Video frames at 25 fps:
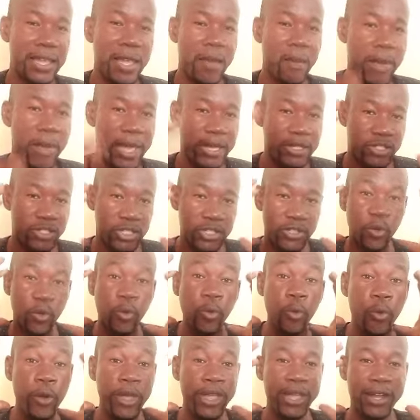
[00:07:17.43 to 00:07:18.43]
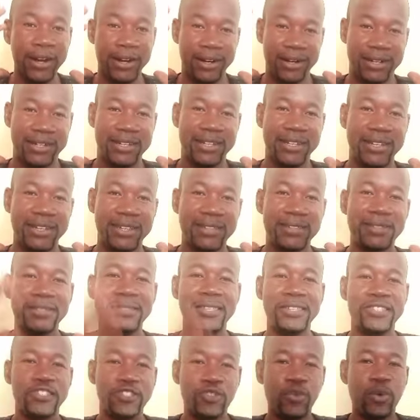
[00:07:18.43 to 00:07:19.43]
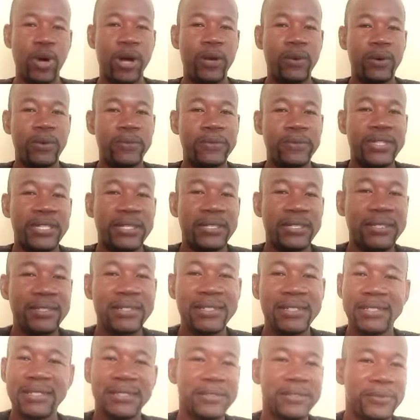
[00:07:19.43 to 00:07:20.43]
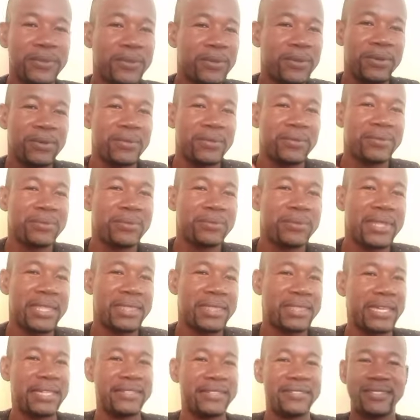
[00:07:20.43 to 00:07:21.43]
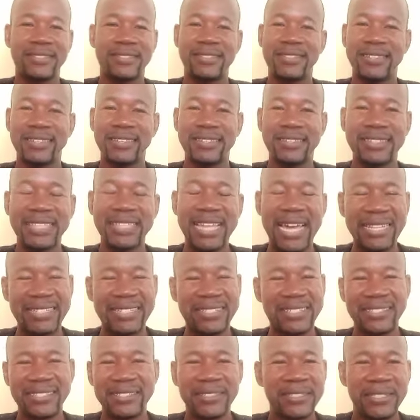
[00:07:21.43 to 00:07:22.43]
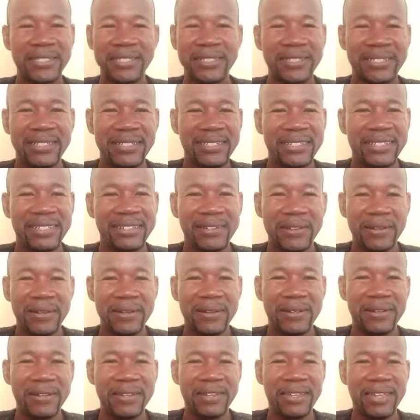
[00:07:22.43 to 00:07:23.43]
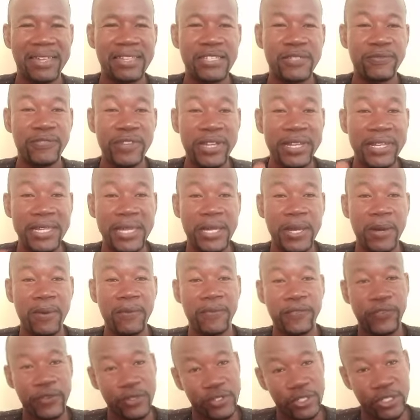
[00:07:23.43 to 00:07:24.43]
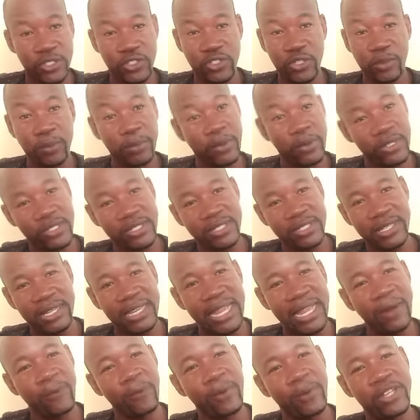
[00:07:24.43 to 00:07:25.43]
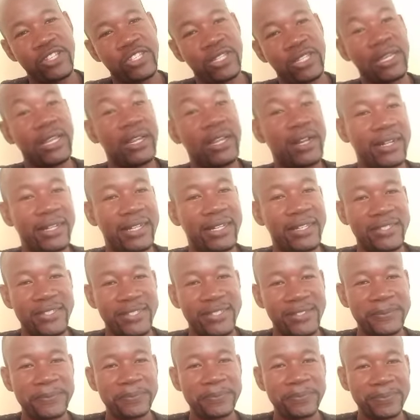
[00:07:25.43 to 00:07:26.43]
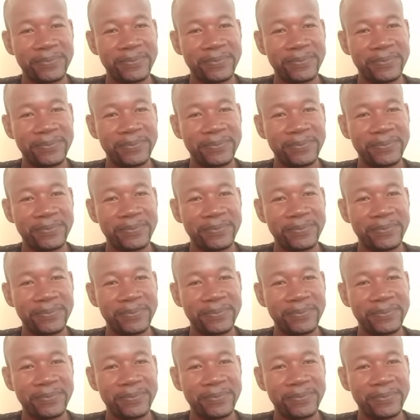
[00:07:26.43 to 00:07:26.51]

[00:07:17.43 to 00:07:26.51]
It makes it weird. This is one of the things that is very confusing to most language learners.